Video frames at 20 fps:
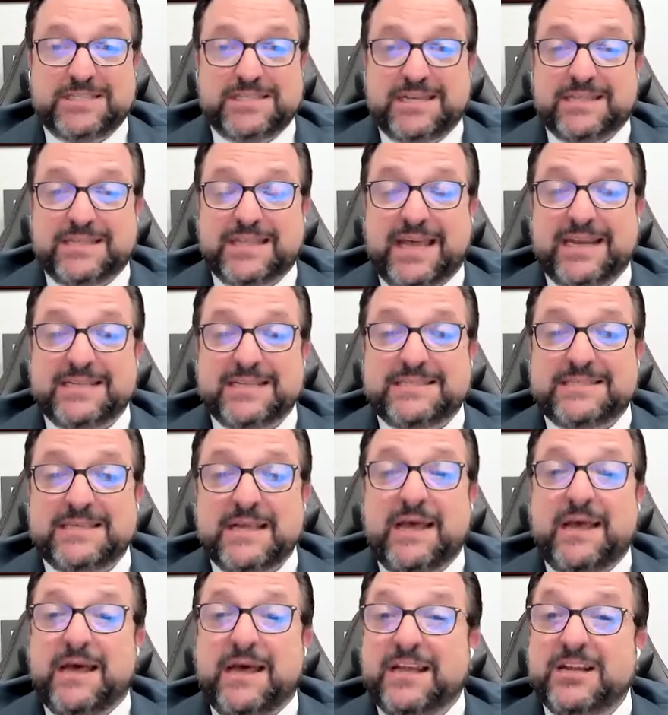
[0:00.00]
Is it that
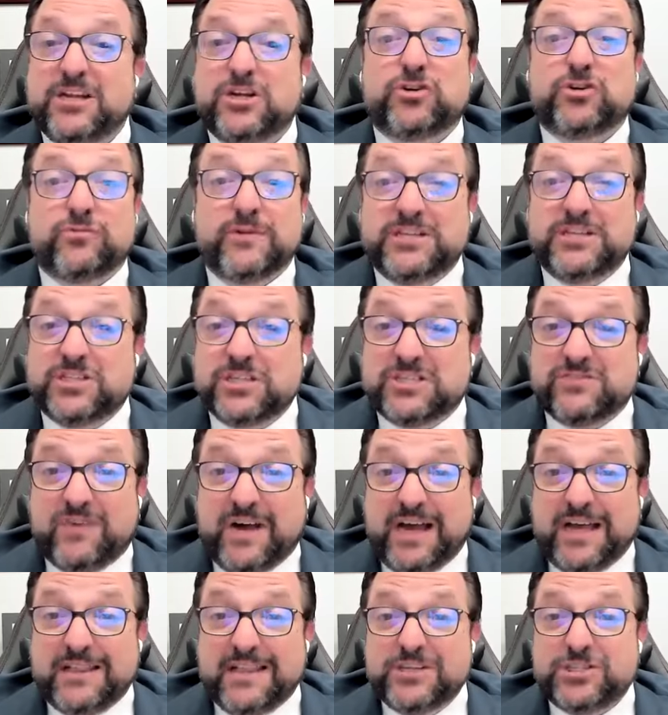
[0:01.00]
it's an
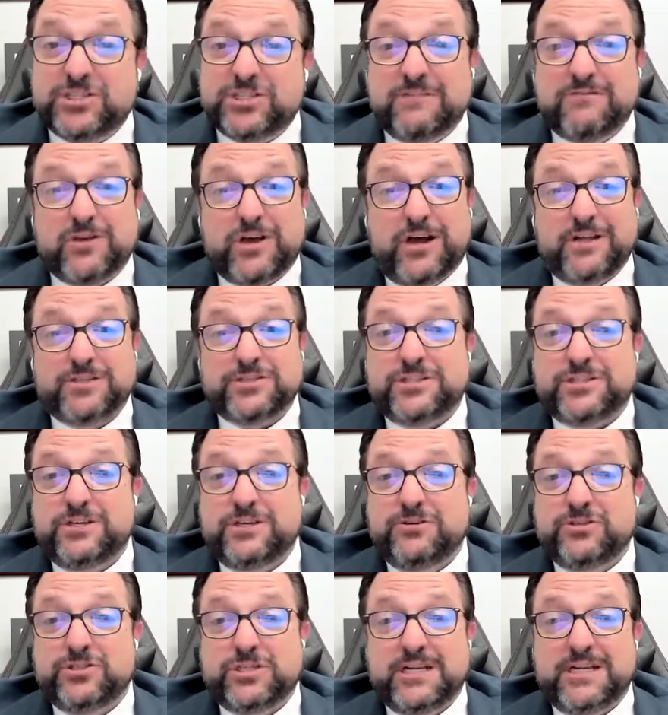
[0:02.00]
egregious violation of the
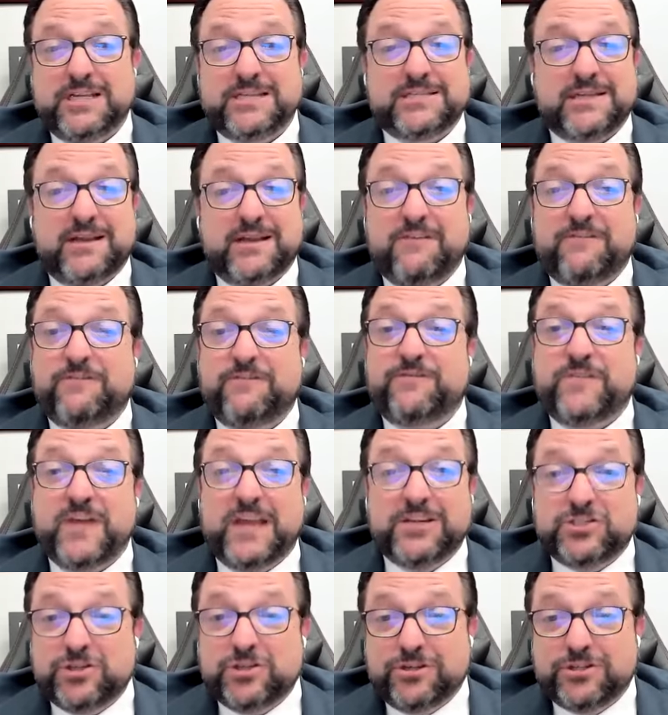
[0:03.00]
Constitution? Is it a
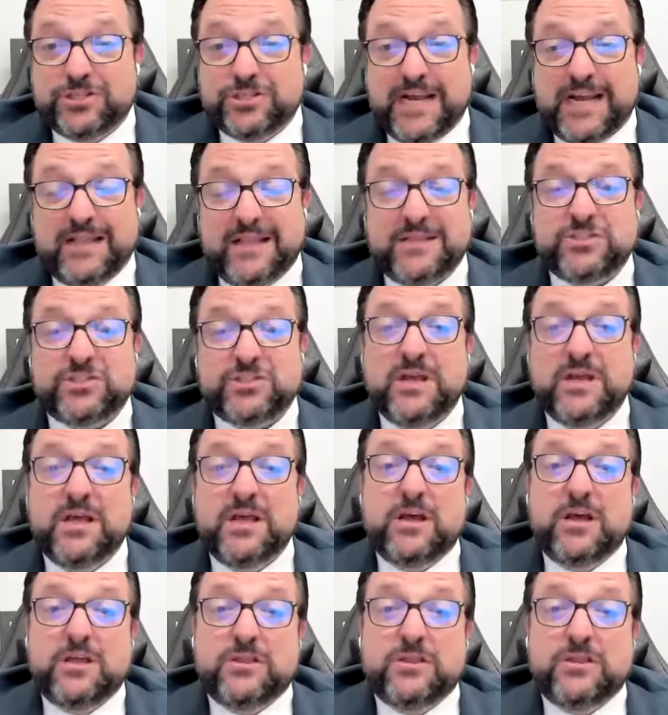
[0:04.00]
facial challenge?